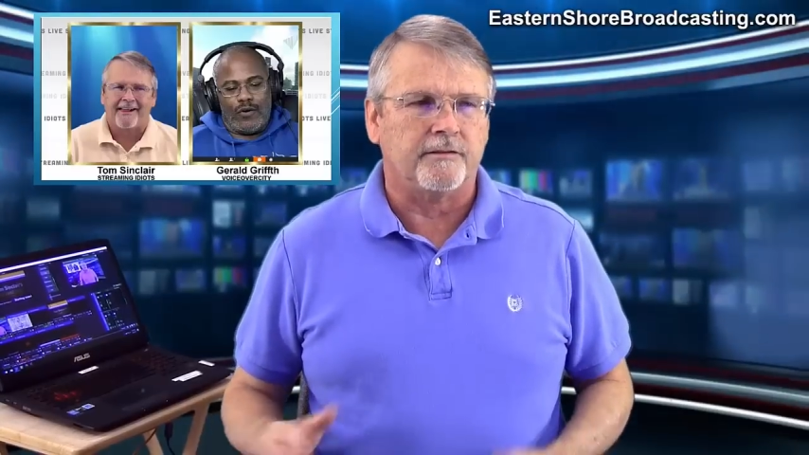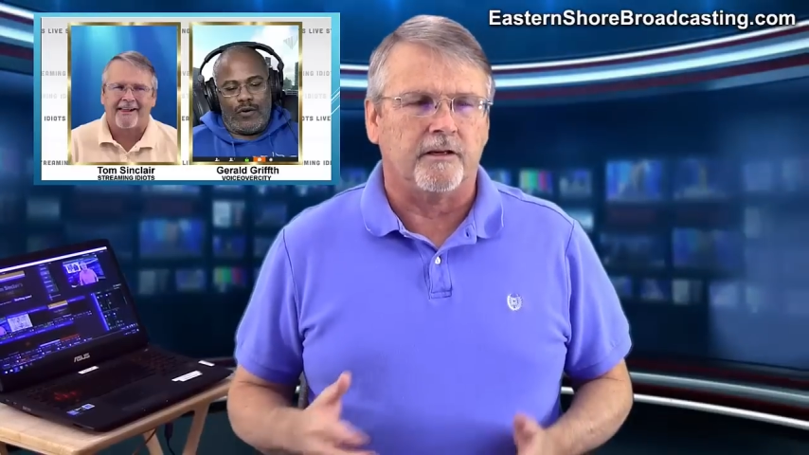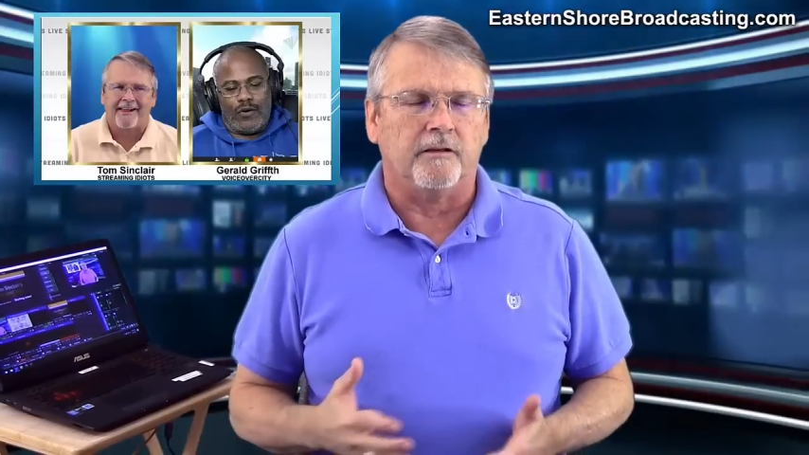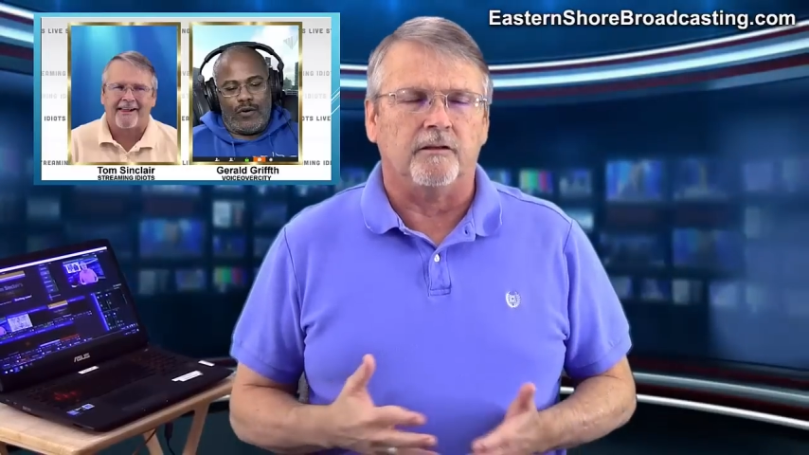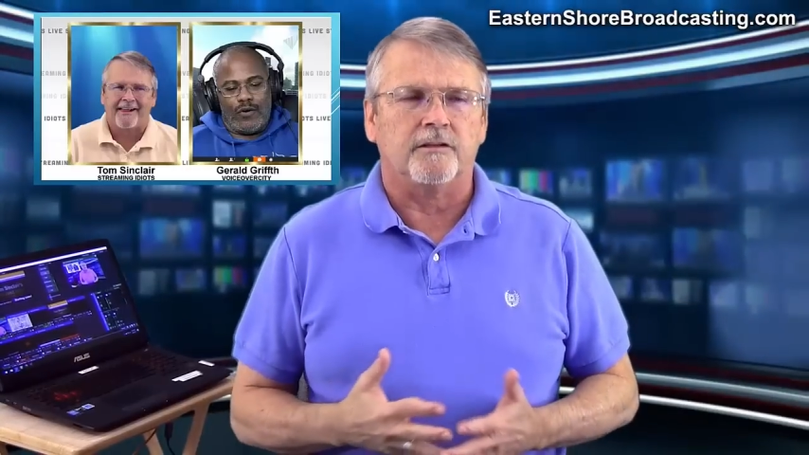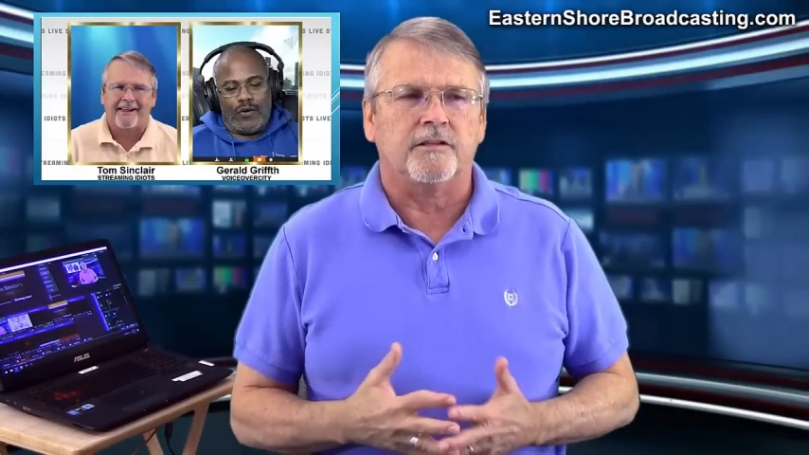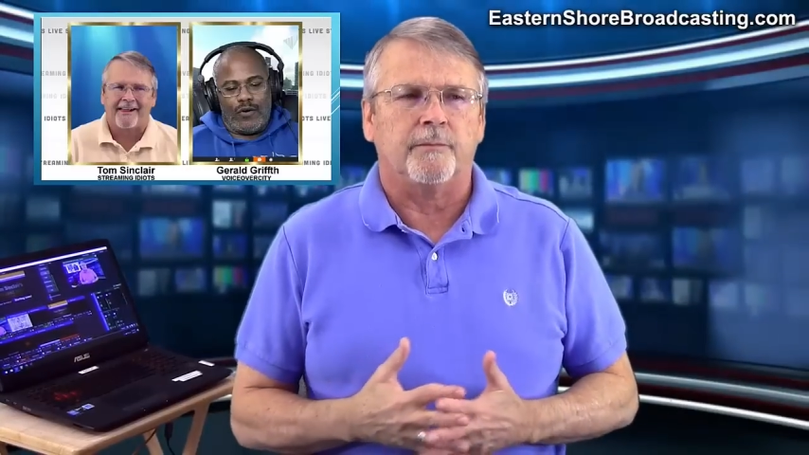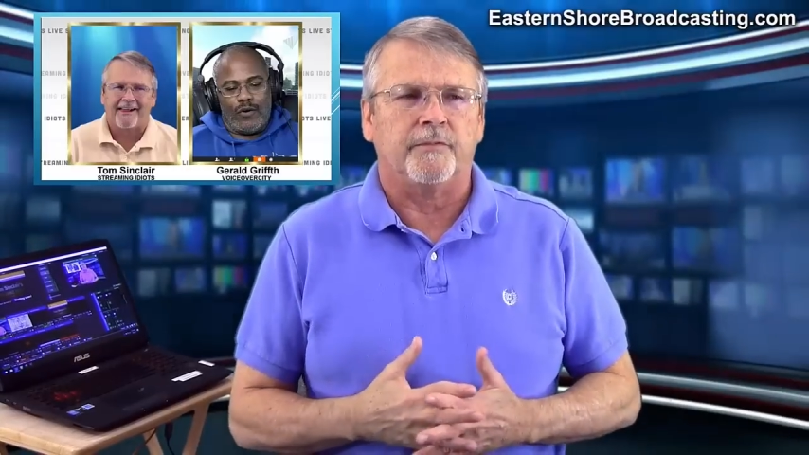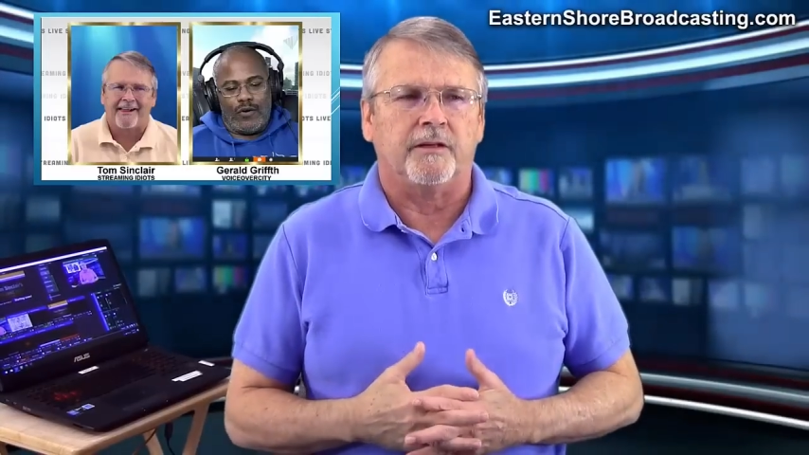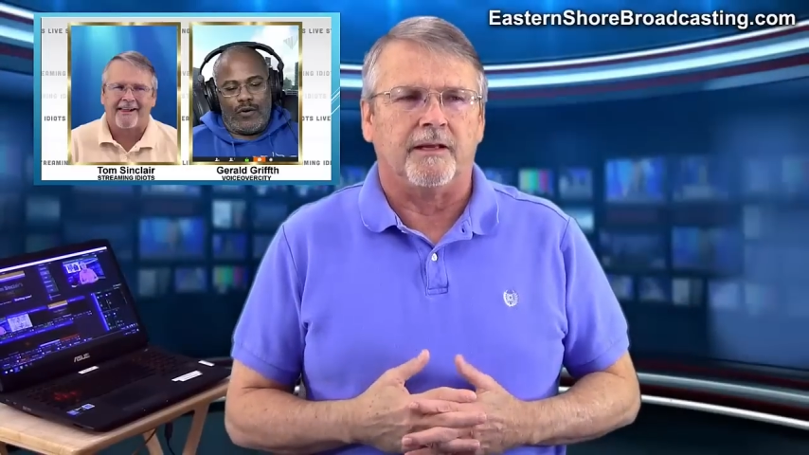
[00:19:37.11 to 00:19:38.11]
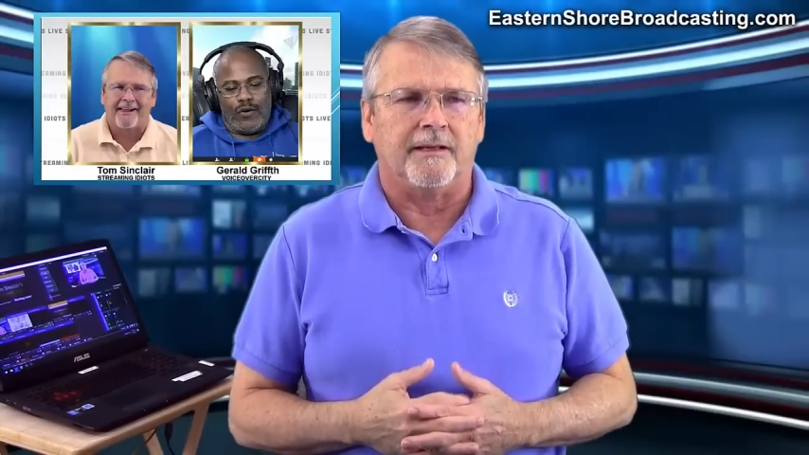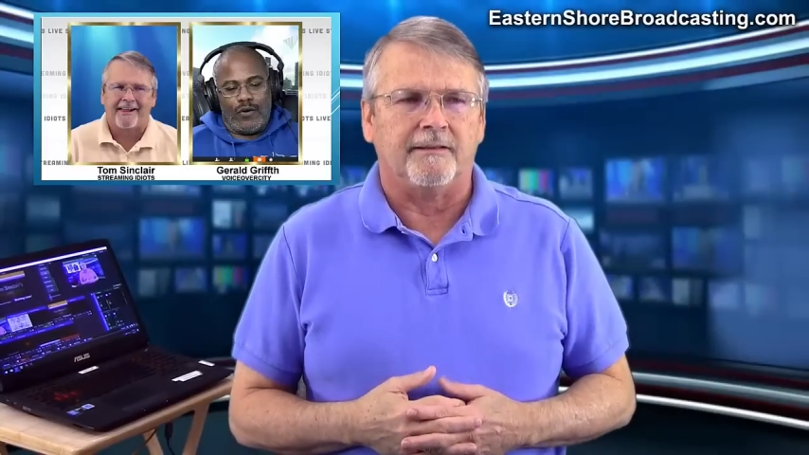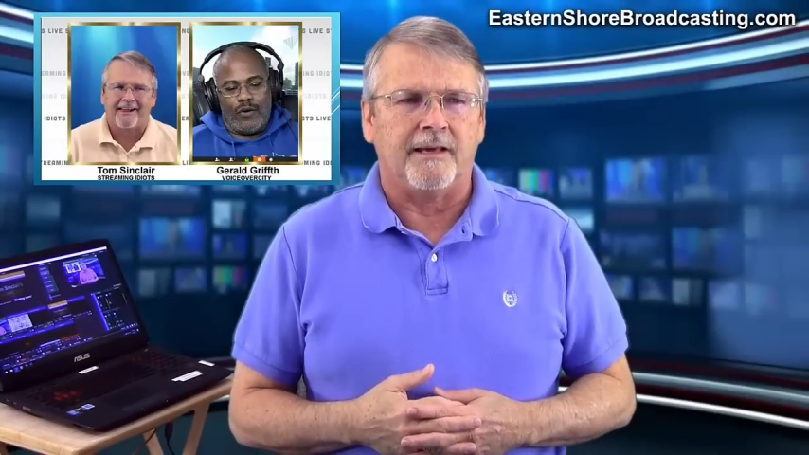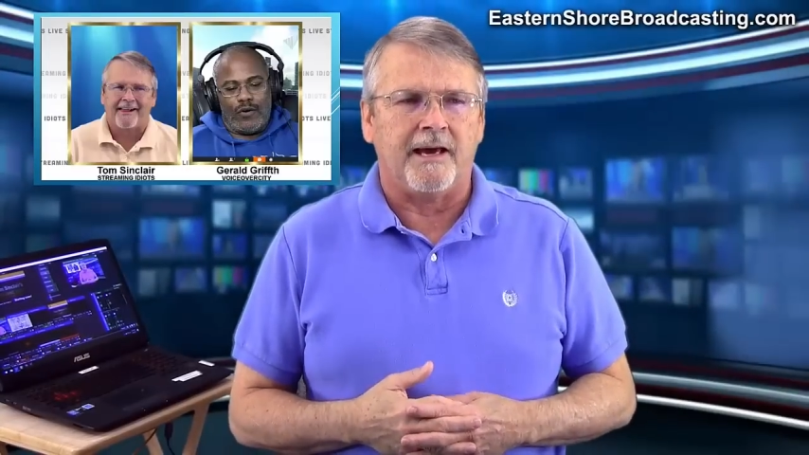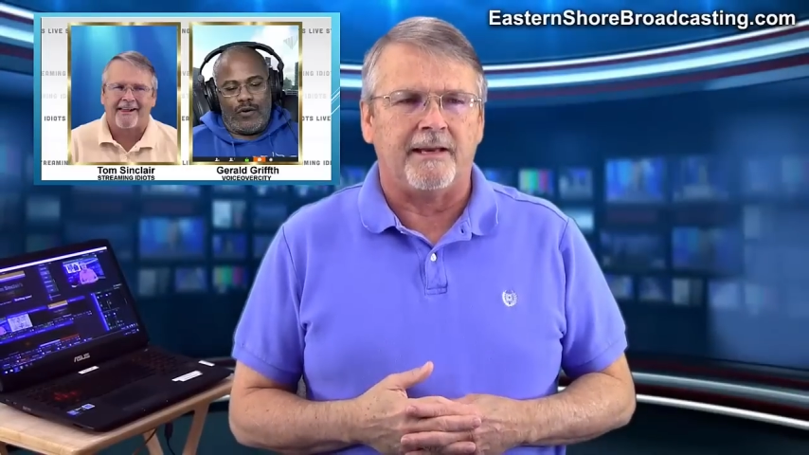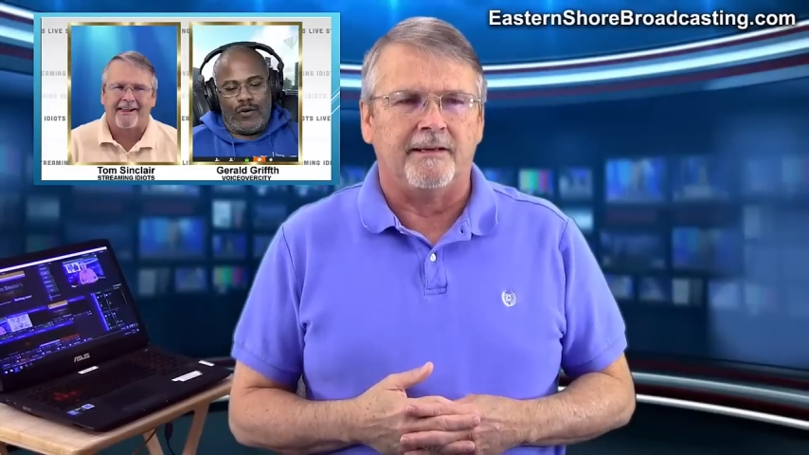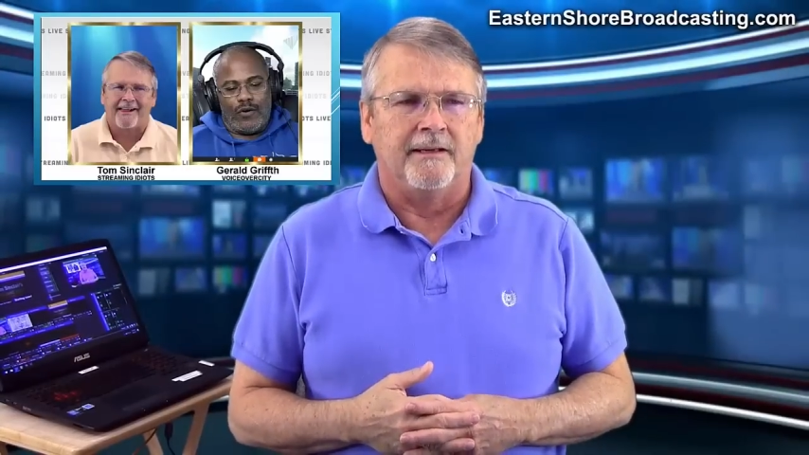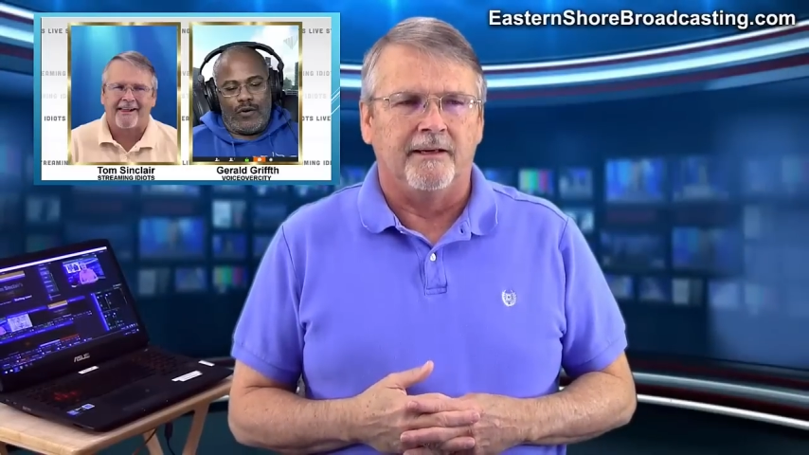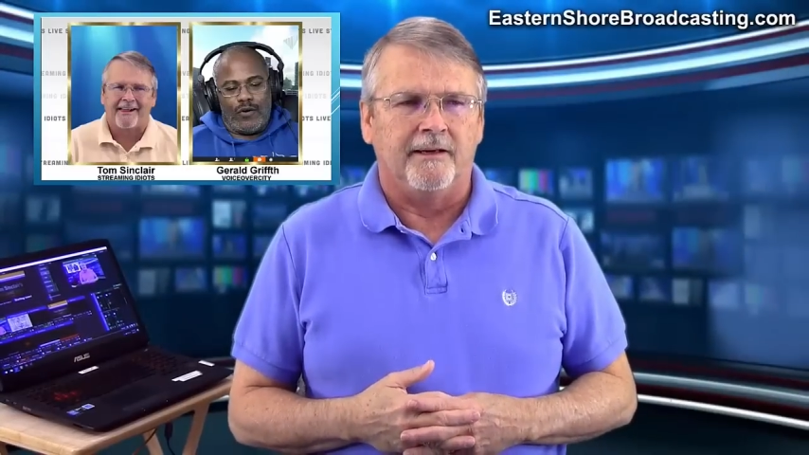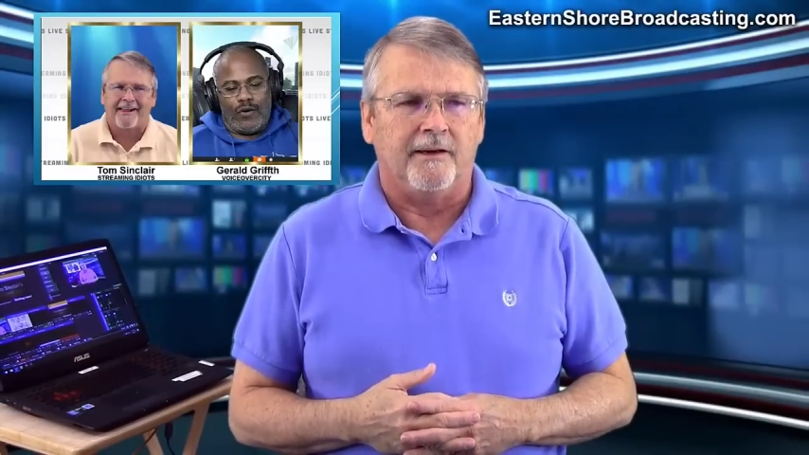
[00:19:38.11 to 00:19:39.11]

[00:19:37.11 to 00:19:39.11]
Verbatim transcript: is going to look something like that.